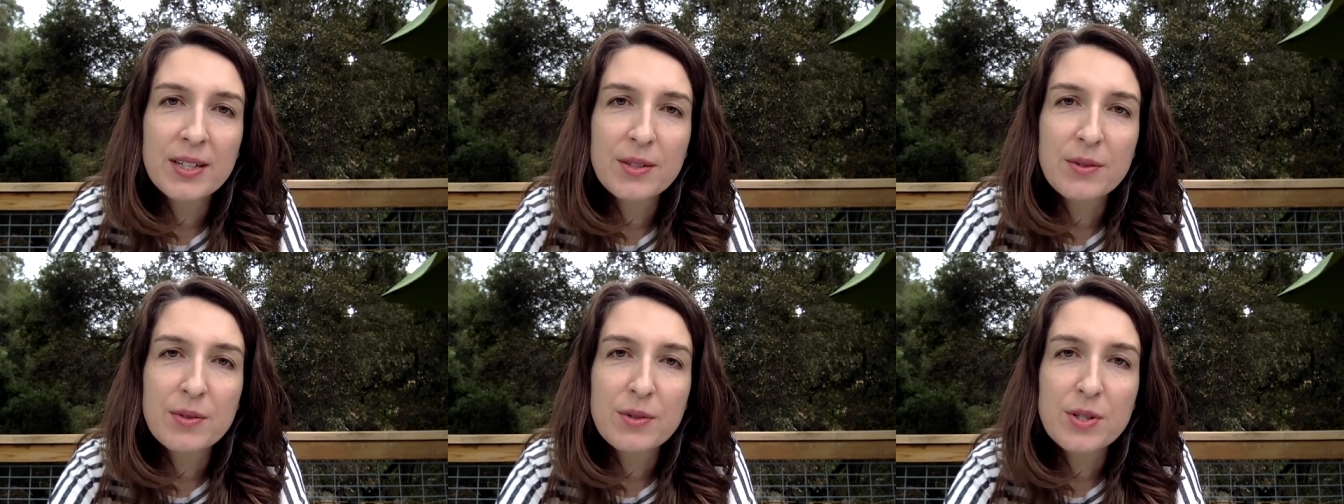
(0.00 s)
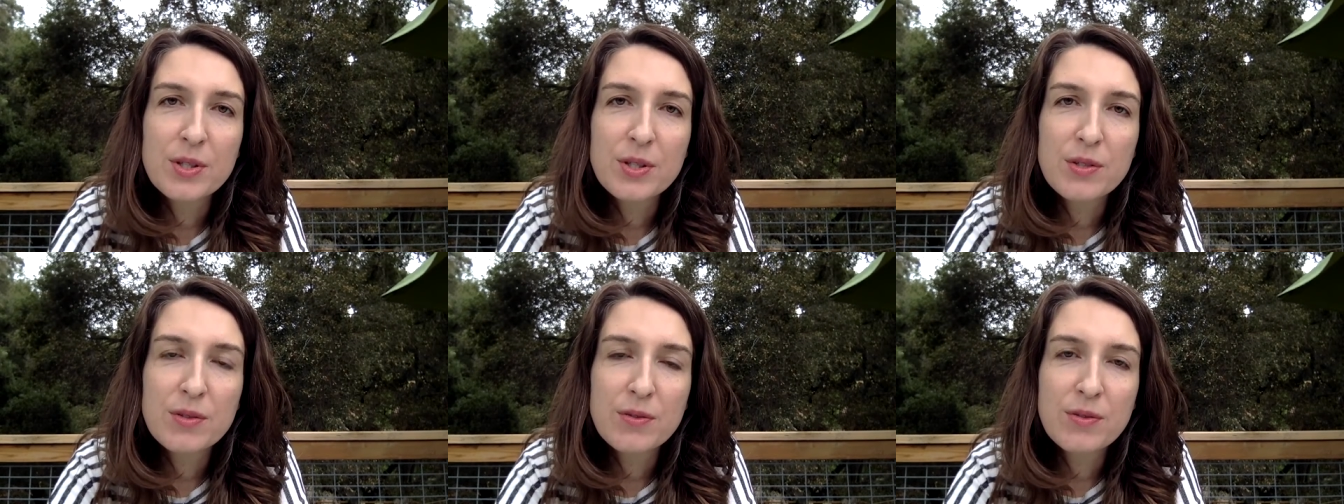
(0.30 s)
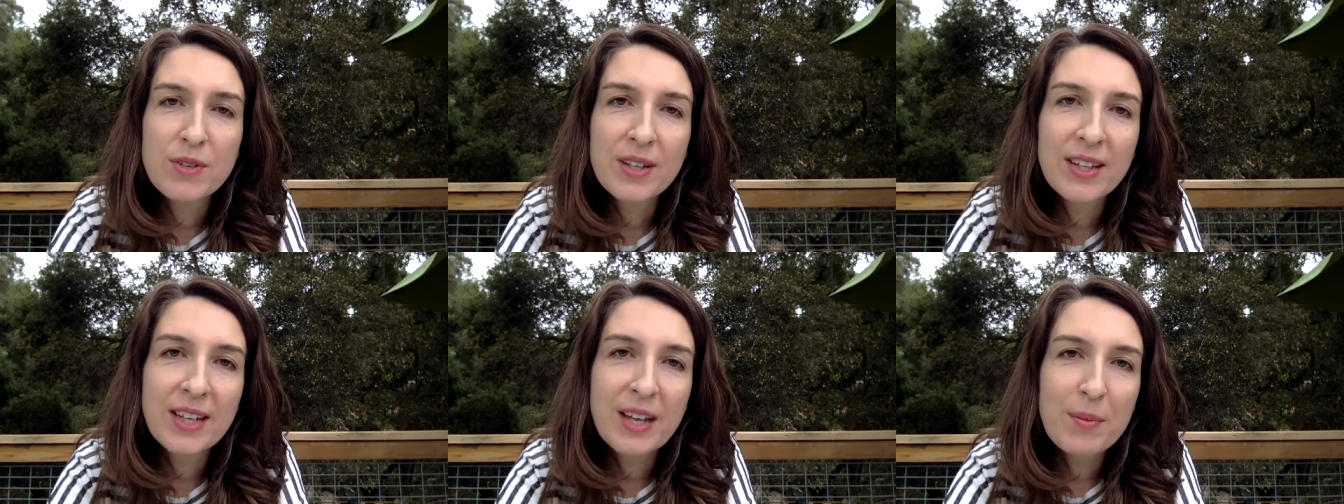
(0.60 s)
who's
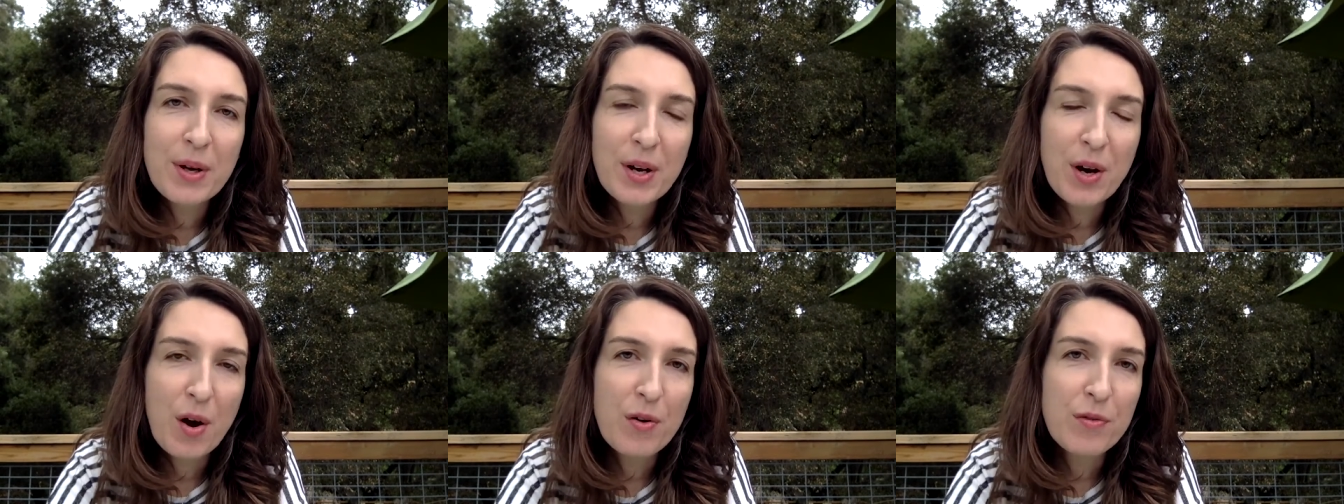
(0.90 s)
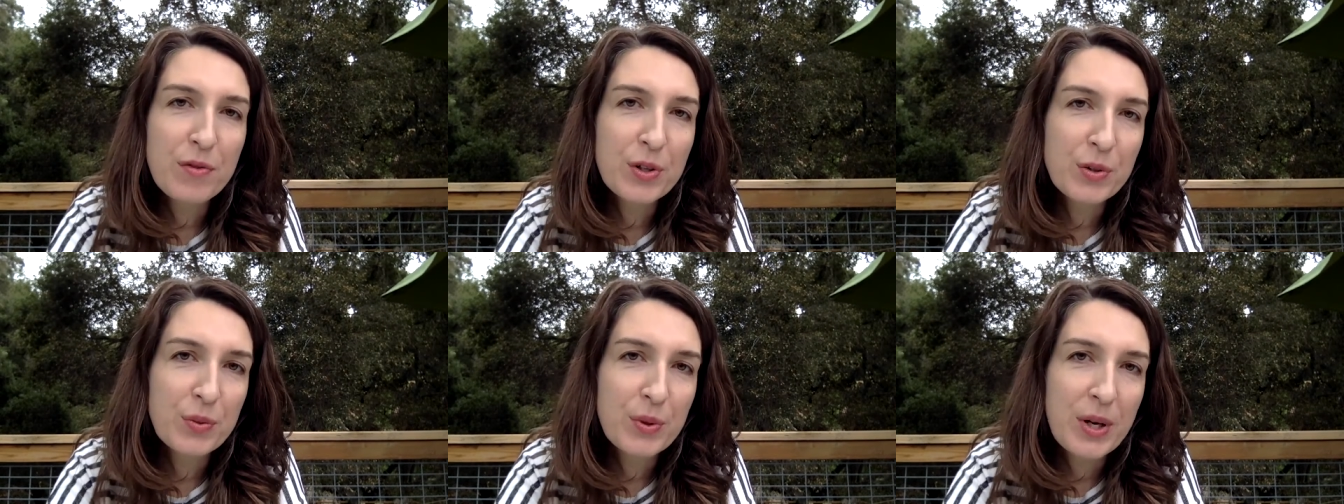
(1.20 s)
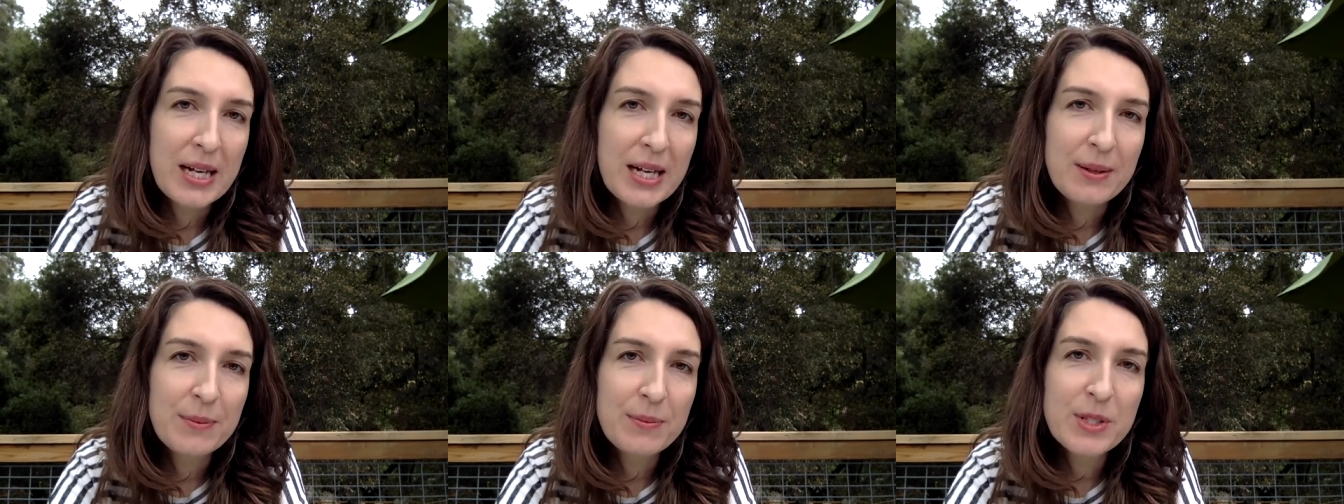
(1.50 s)
feeling a bit
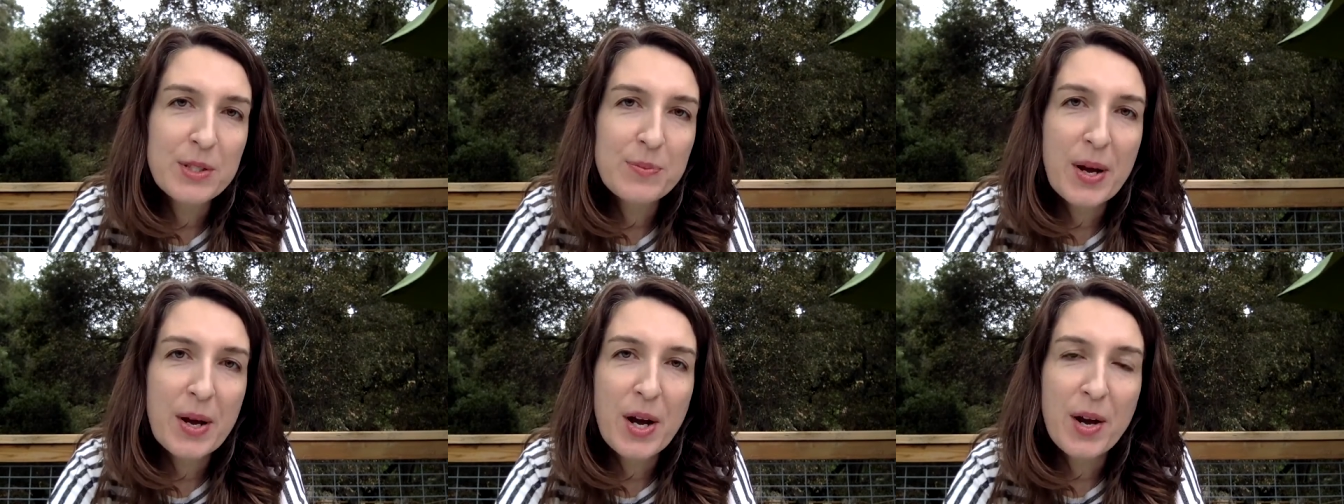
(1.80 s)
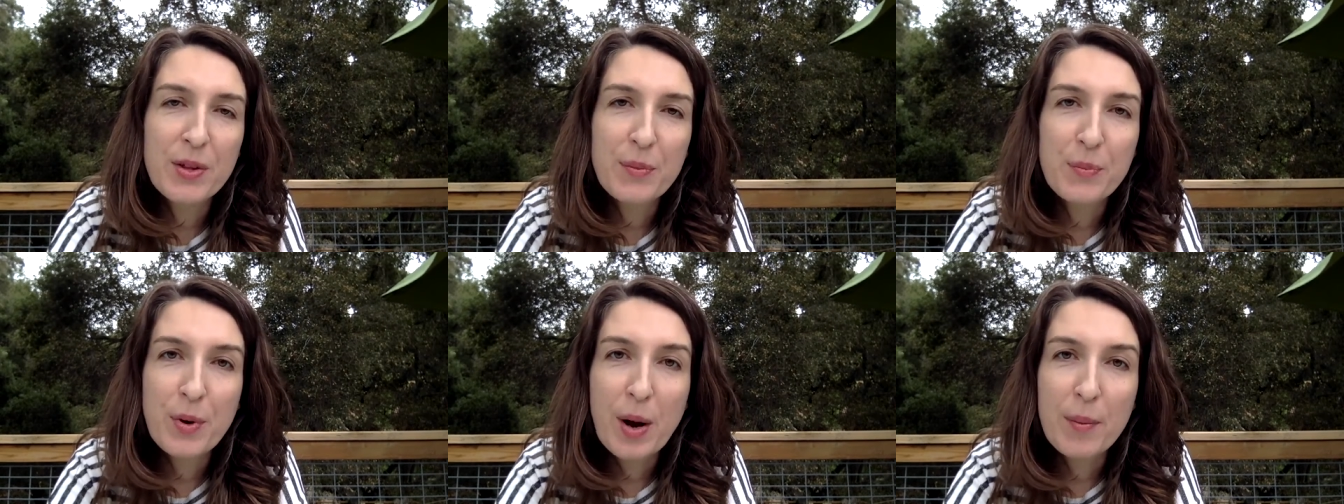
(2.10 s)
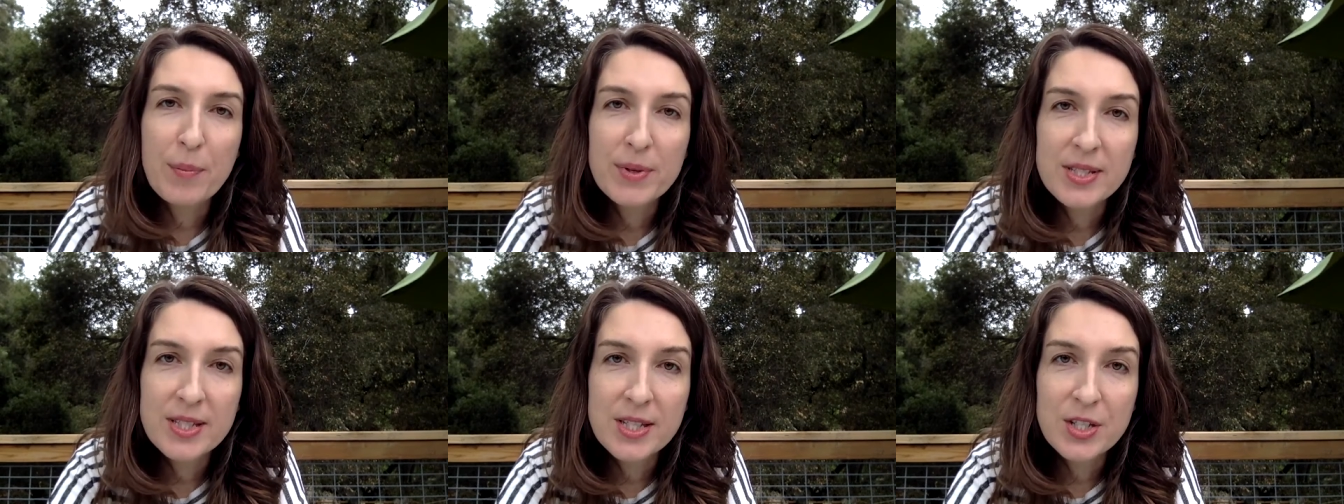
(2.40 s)
overwhelmed by all the
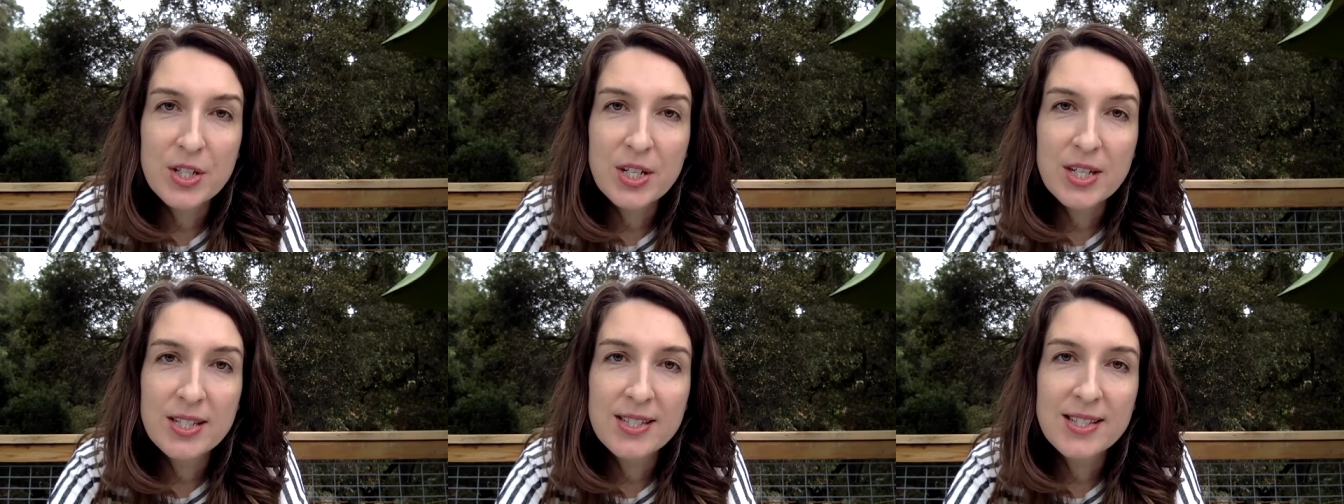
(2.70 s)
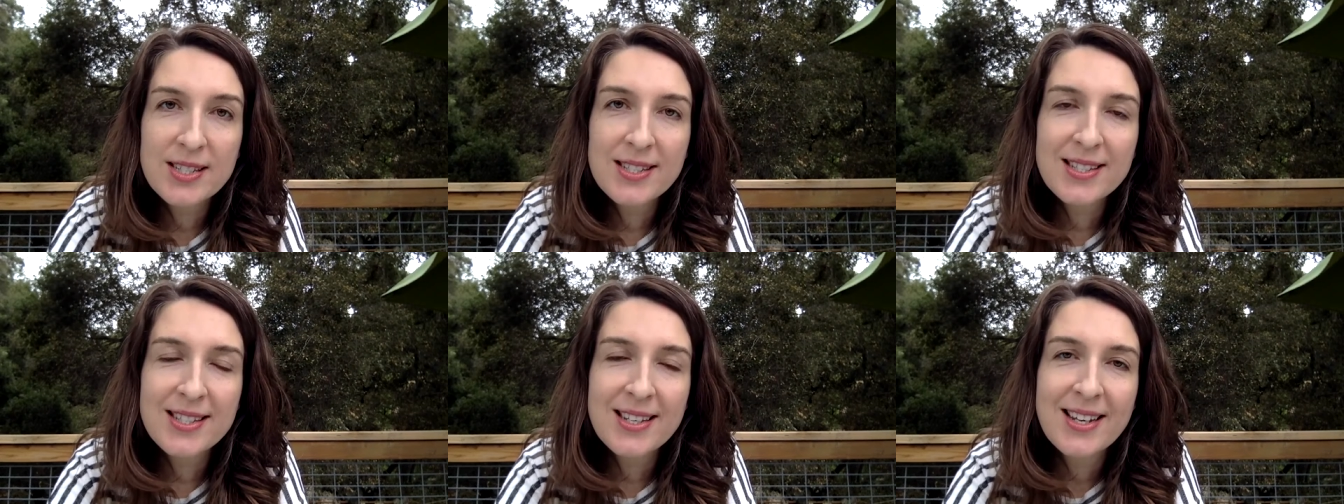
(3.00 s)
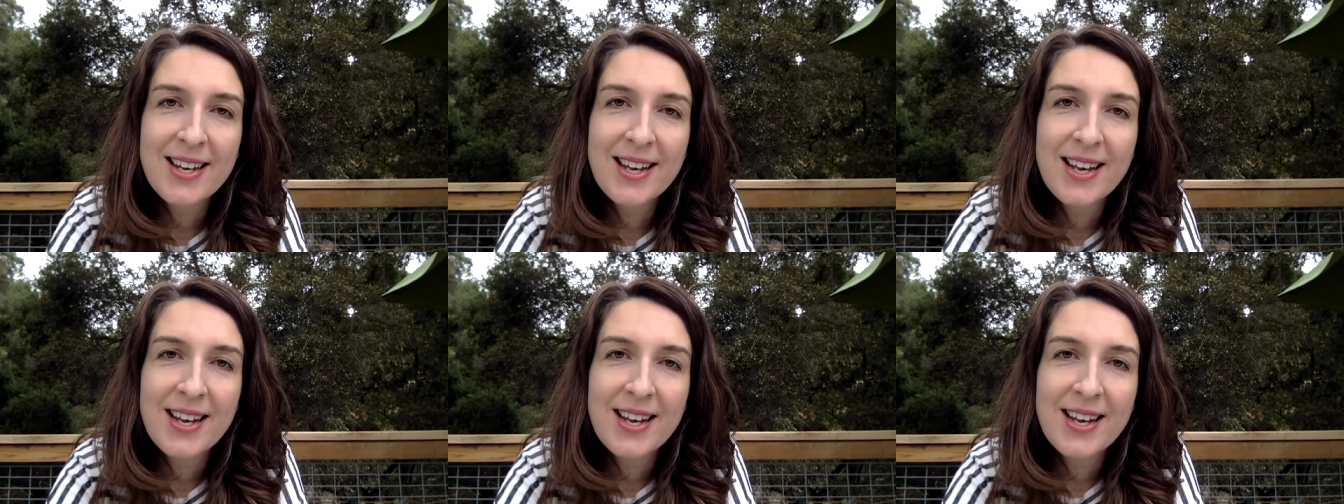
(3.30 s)
propositions